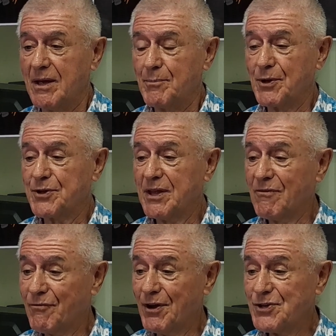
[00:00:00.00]
But
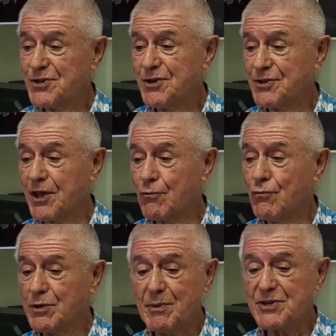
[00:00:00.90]
in French,
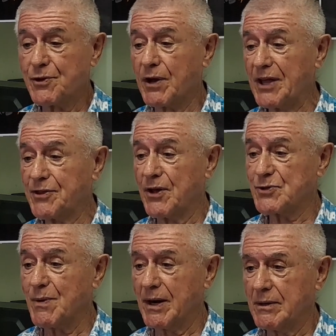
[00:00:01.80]
d'égout, it means the gutter
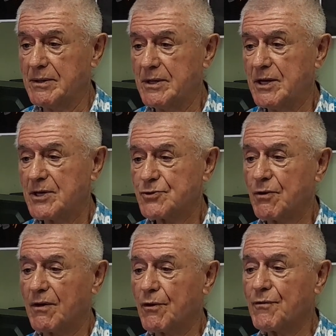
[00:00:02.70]
as well.
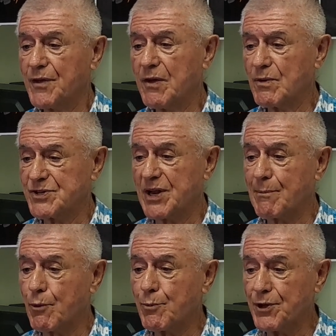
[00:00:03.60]
So I don't think it was an
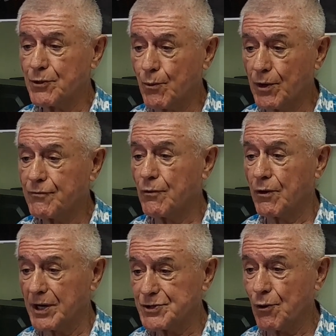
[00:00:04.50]
appropriate word
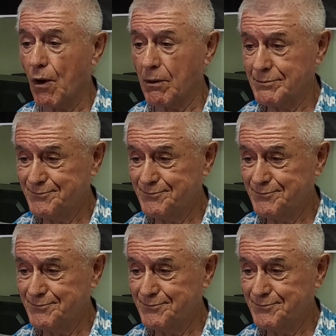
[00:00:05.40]
for a restaurant.